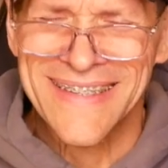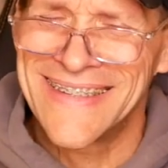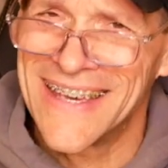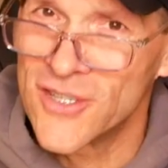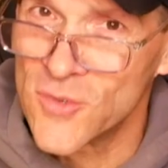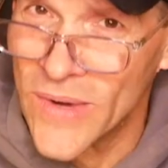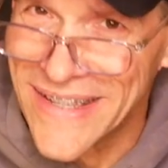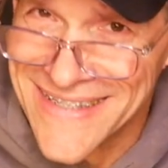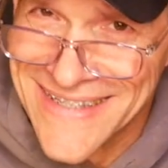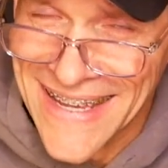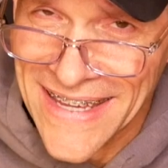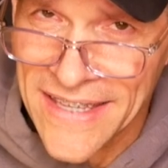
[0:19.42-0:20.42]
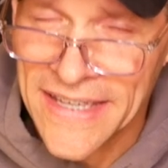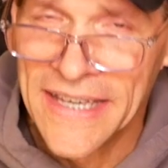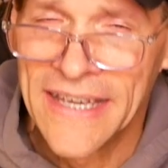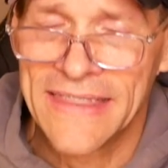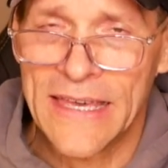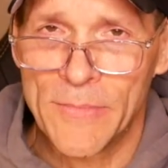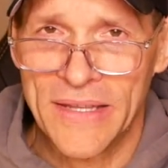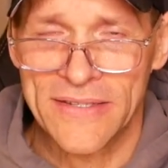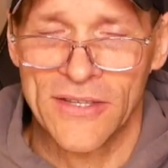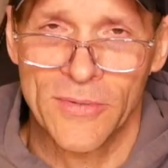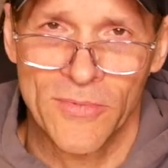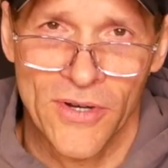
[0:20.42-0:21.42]
Today is Wednesday. That means
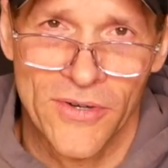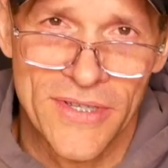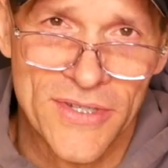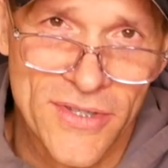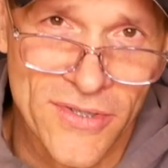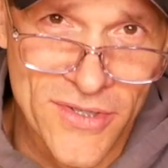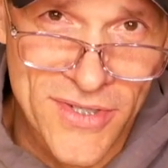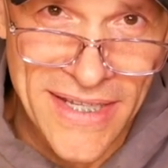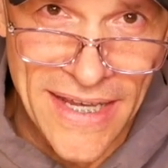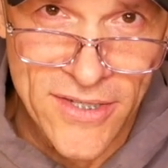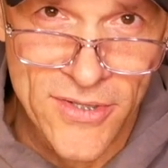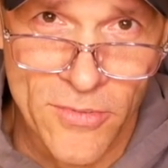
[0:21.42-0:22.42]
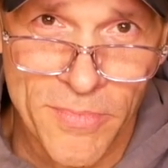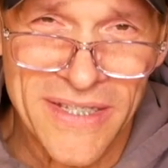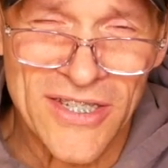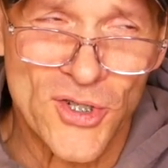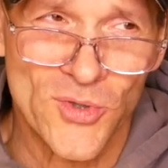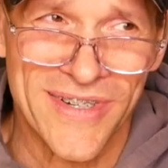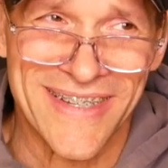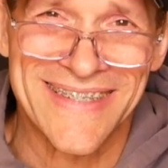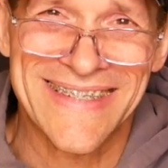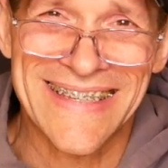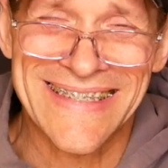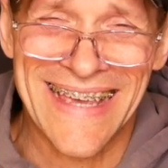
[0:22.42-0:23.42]
that tomorrow is Thursday. So please join us
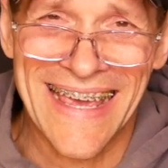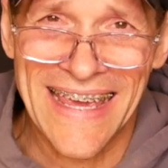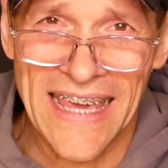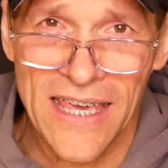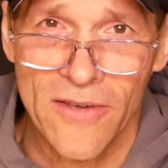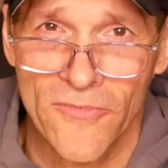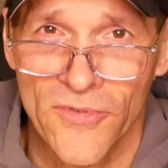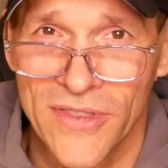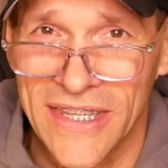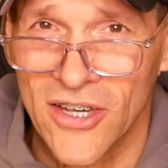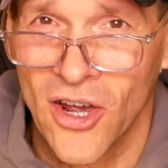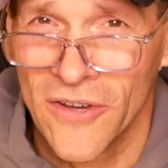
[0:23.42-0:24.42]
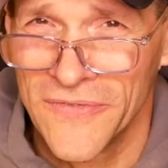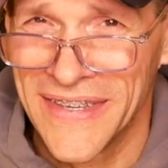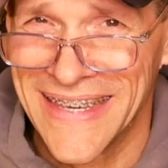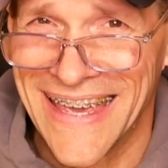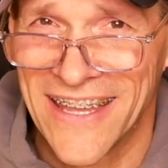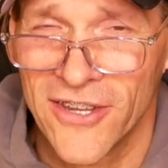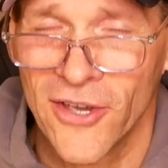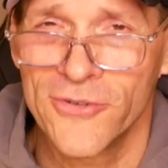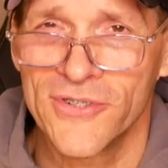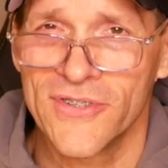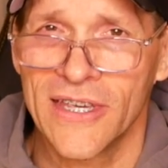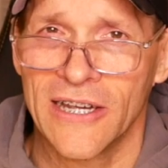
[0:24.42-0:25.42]
6 a.m. for the Coffee and
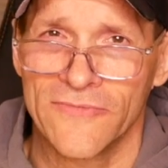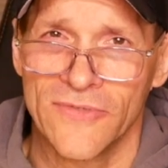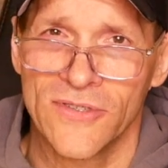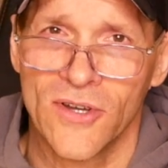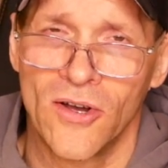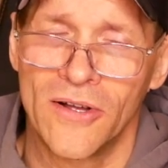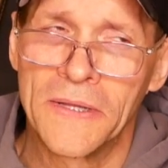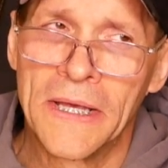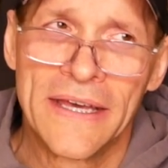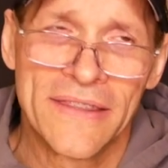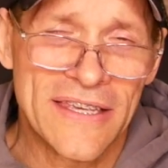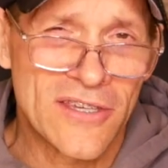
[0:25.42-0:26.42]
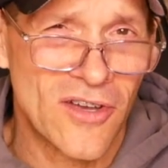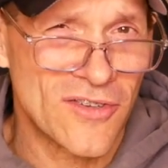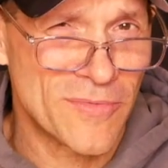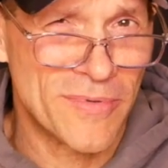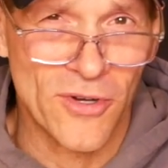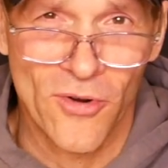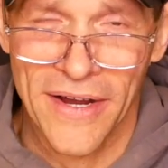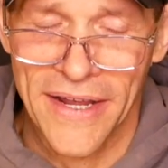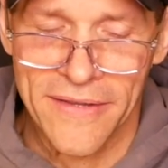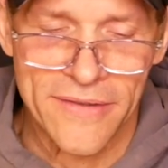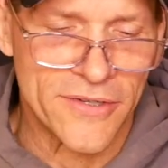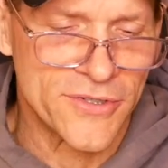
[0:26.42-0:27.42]
Coaches Conference call. These calls have been
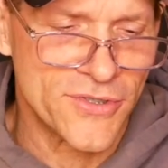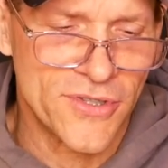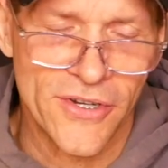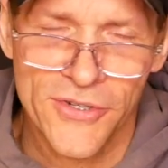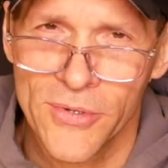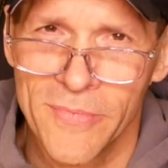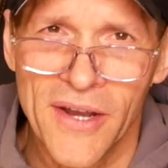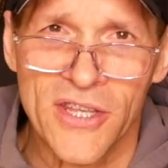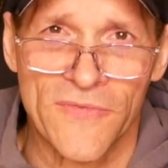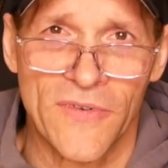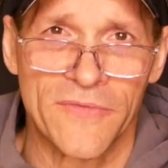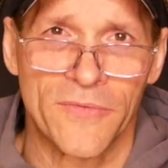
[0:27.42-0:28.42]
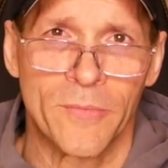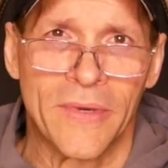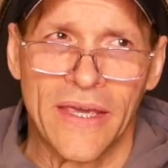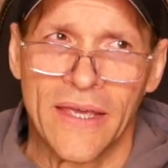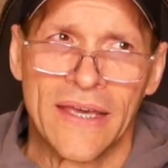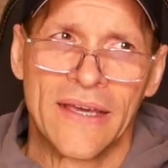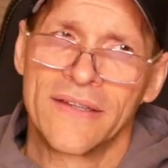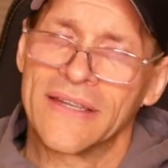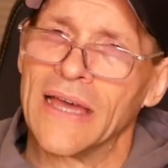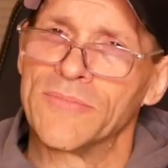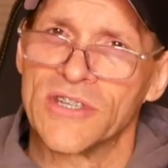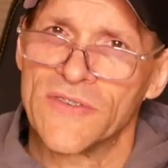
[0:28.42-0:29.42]
great. They're, they're tremendous fun for me.
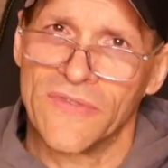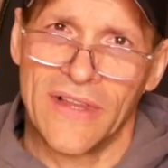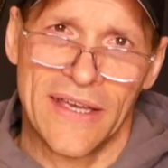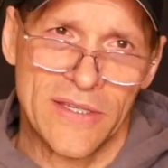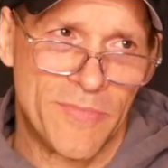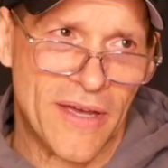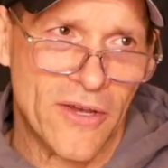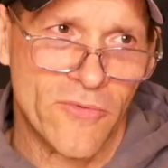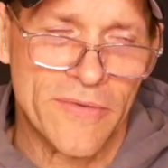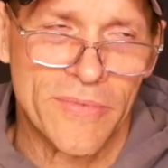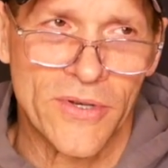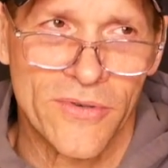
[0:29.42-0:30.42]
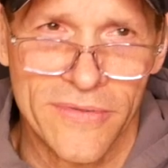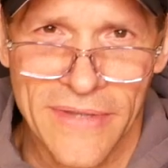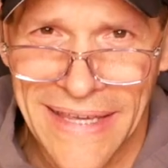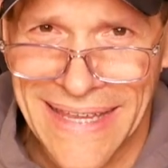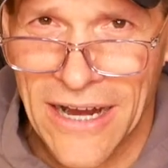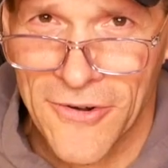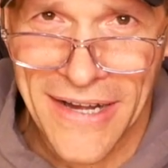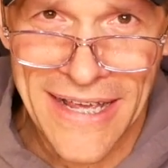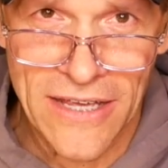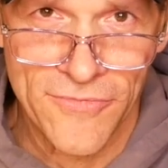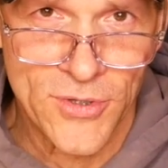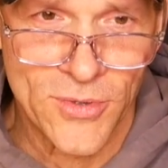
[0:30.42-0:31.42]
Time just flies by. We've been going like an hour and a
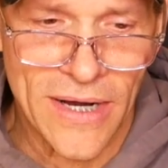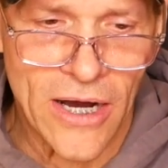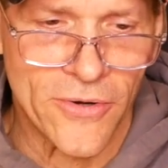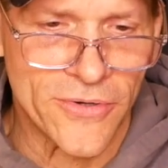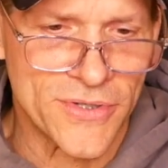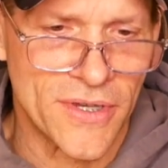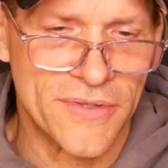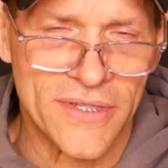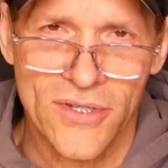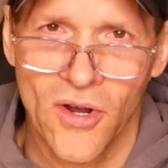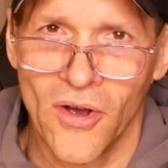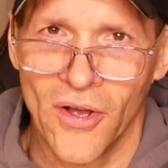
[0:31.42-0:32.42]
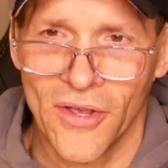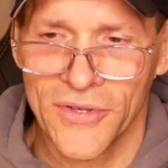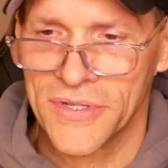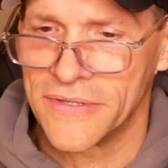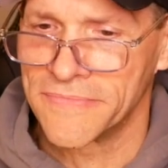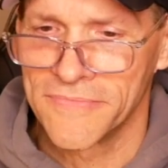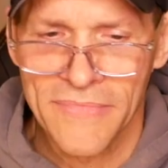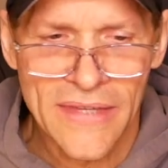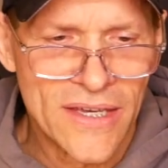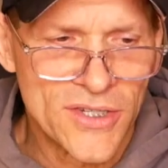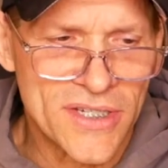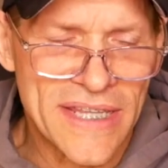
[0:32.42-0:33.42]
half, two hours on these calls and
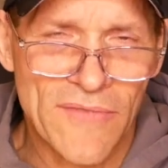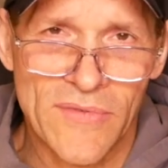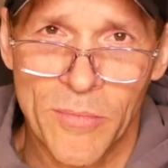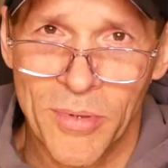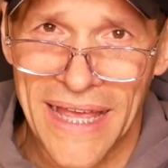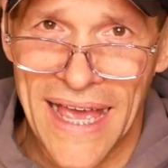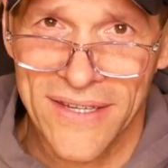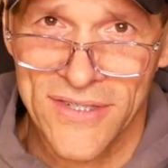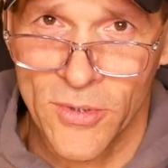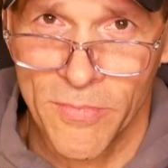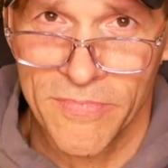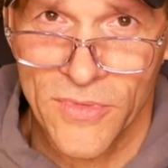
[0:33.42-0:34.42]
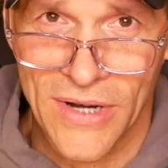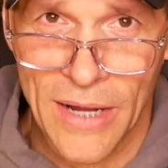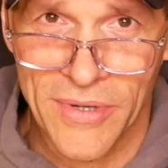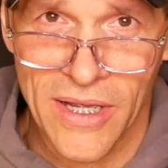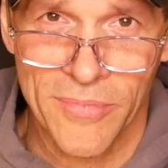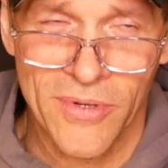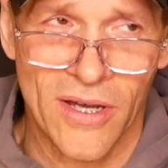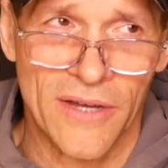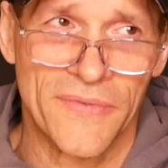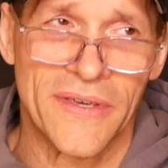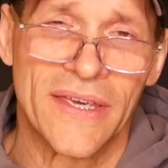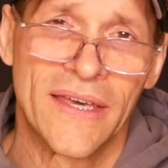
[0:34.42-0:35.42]
just having a blast. So grab a cup of
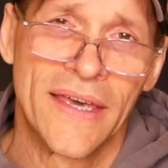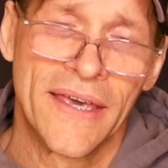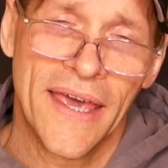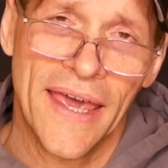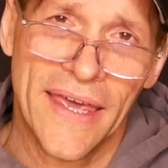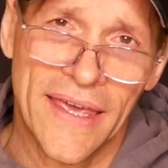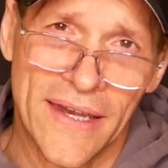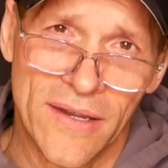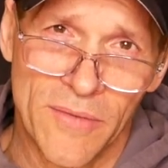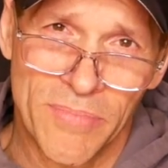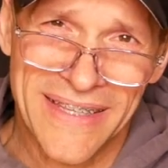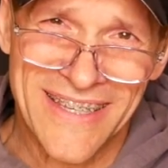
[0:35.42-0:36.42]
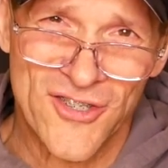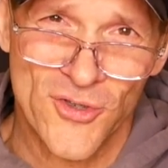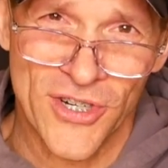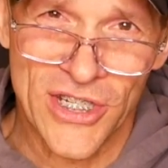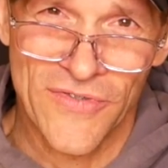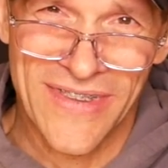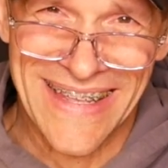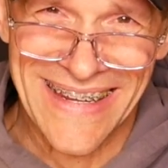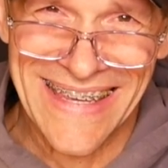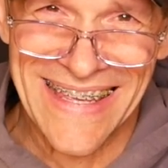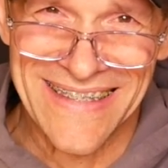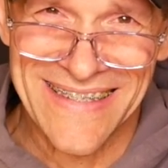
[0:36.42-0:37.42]
coffee and please join us for that.
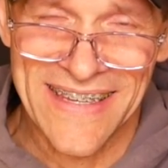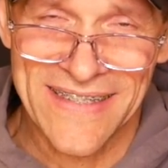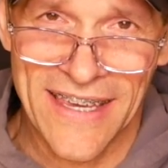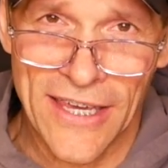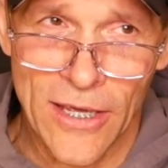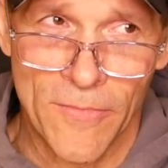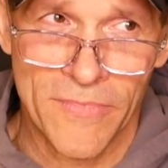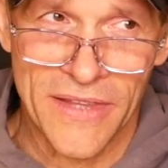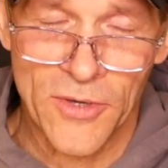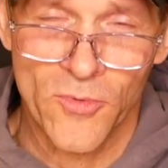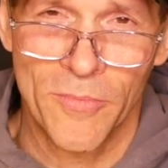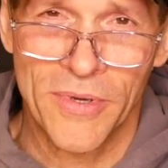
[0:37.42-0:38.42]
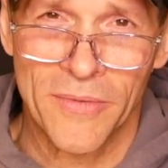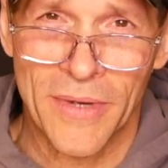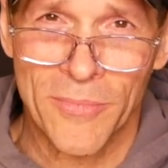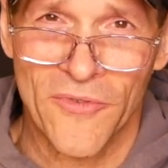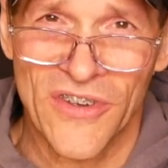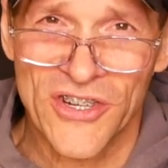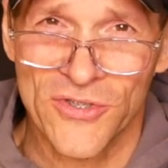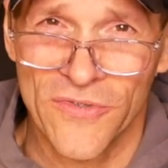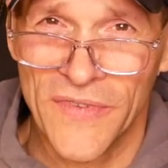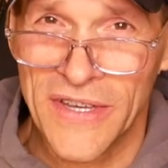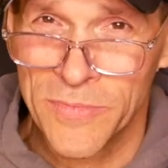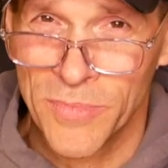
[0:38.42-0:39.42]
Again, 6 a.m. Link will be on my professional
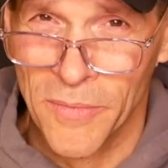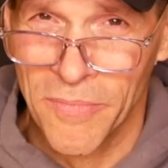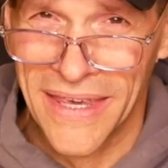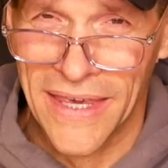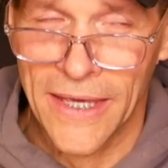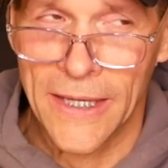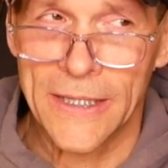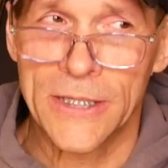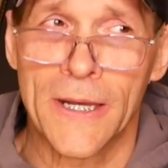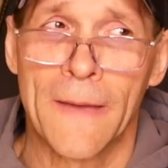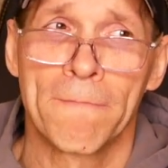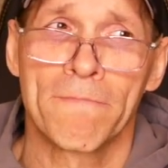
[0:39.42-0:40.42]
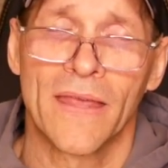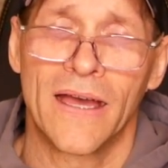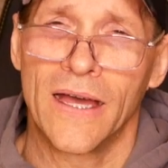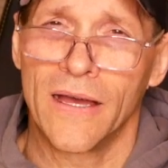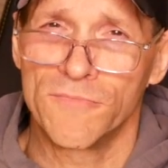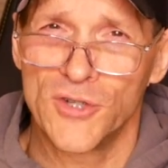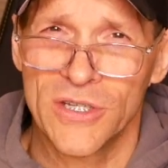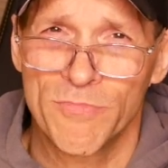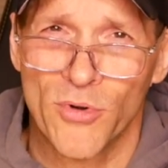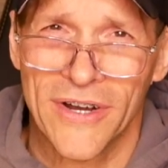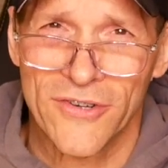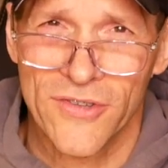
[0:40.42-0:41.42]
Facebook page um, just
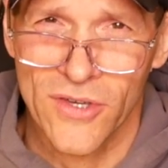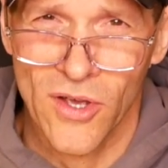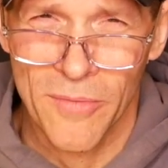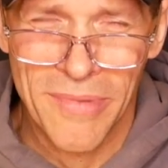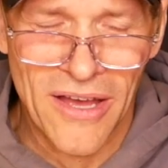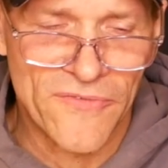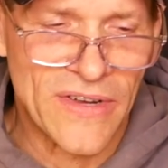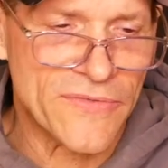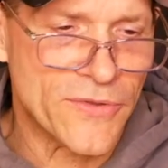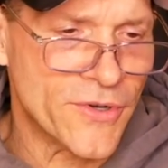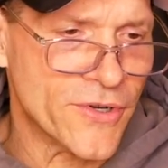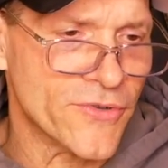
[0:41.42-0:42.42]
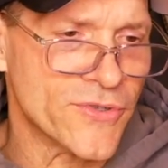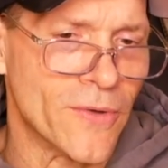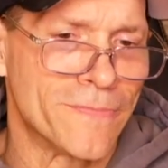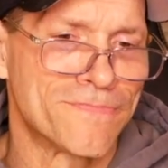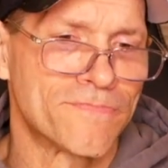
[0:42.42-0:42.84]
prior to the call, about 5.30 or so.